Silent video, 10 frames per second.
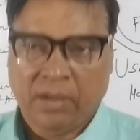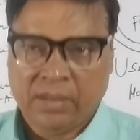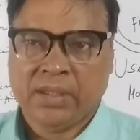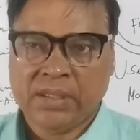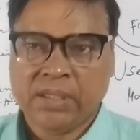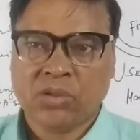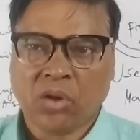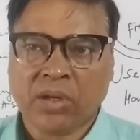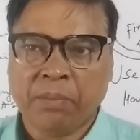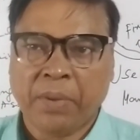This is a
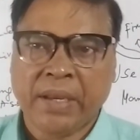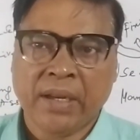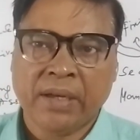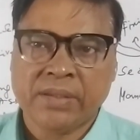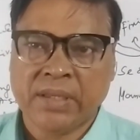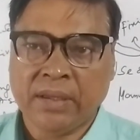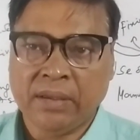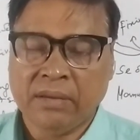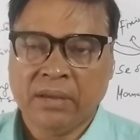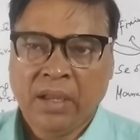short-term
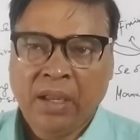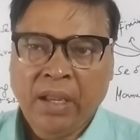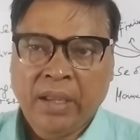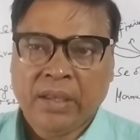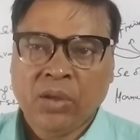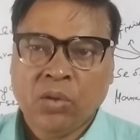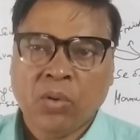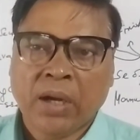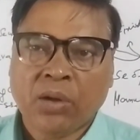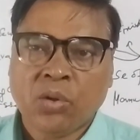financing. You
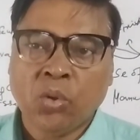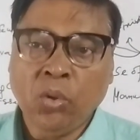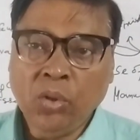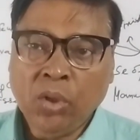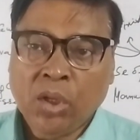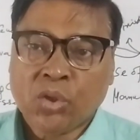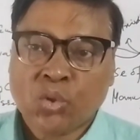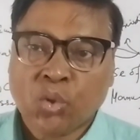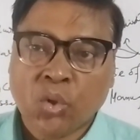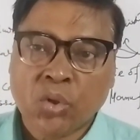have to
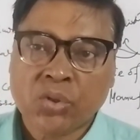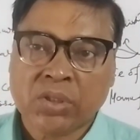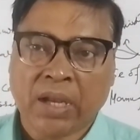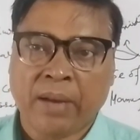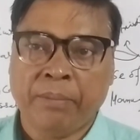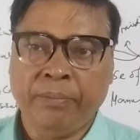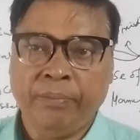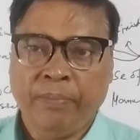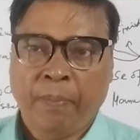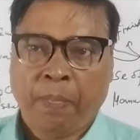source
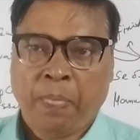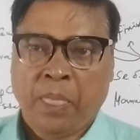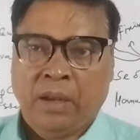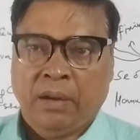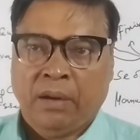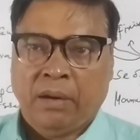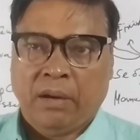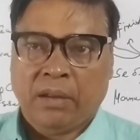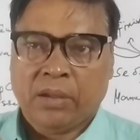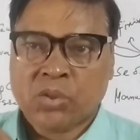some
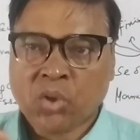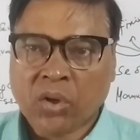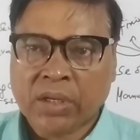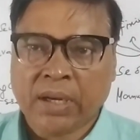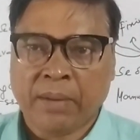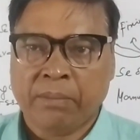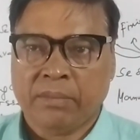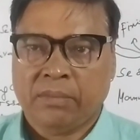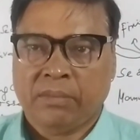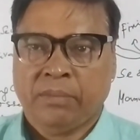
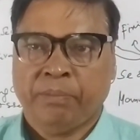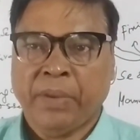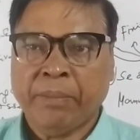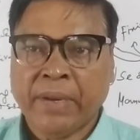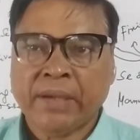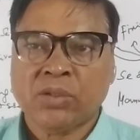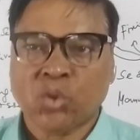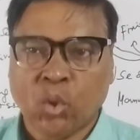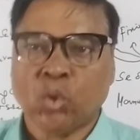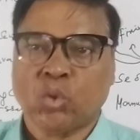short-term payment
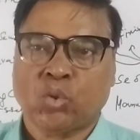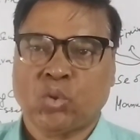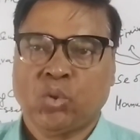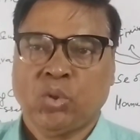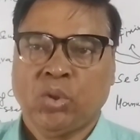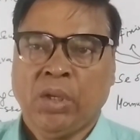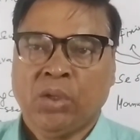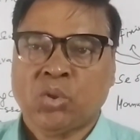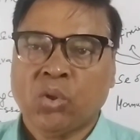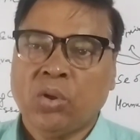source.
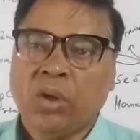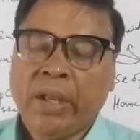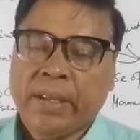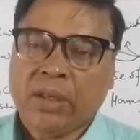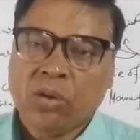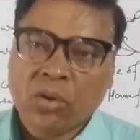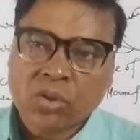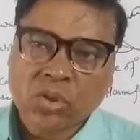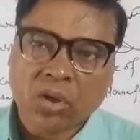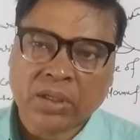So your
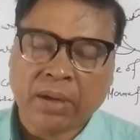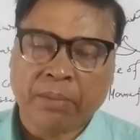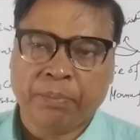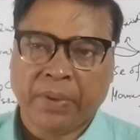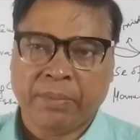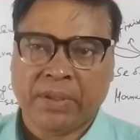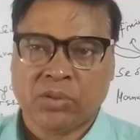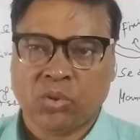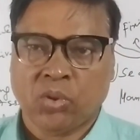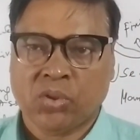short-term payment
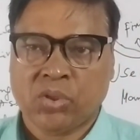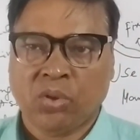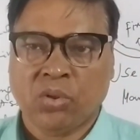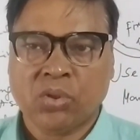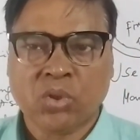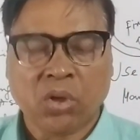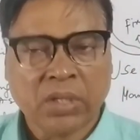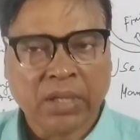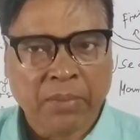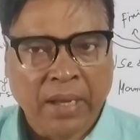source, your
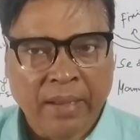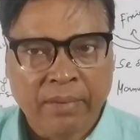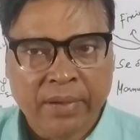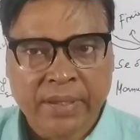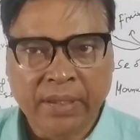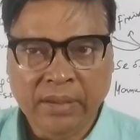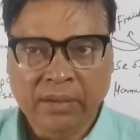short-term liability,